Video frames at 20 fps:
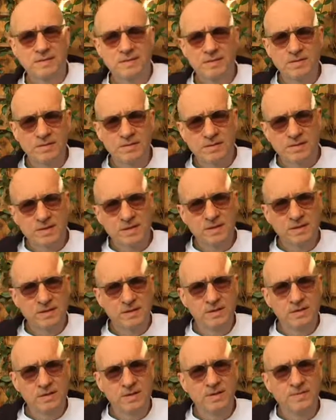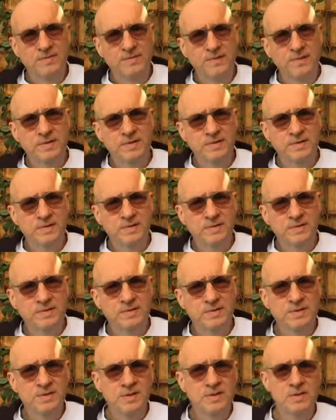skill of the
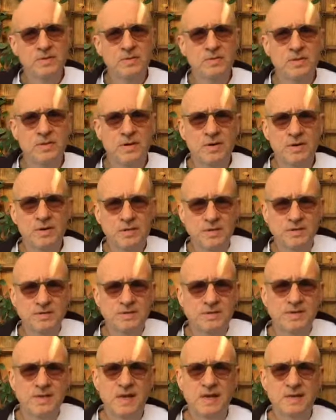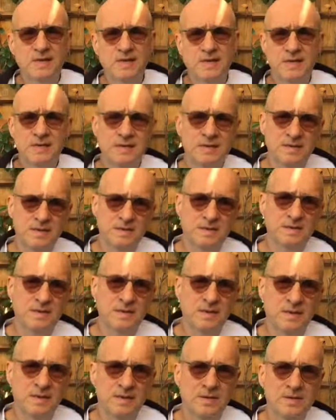secure set is
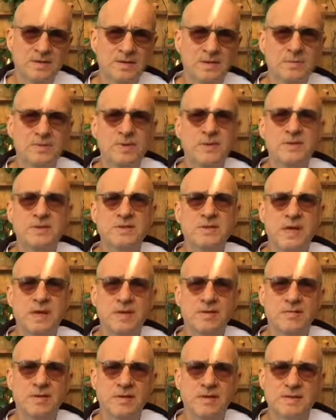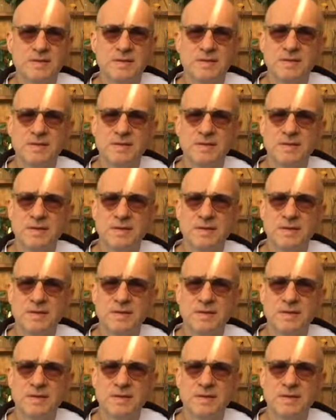to be generous.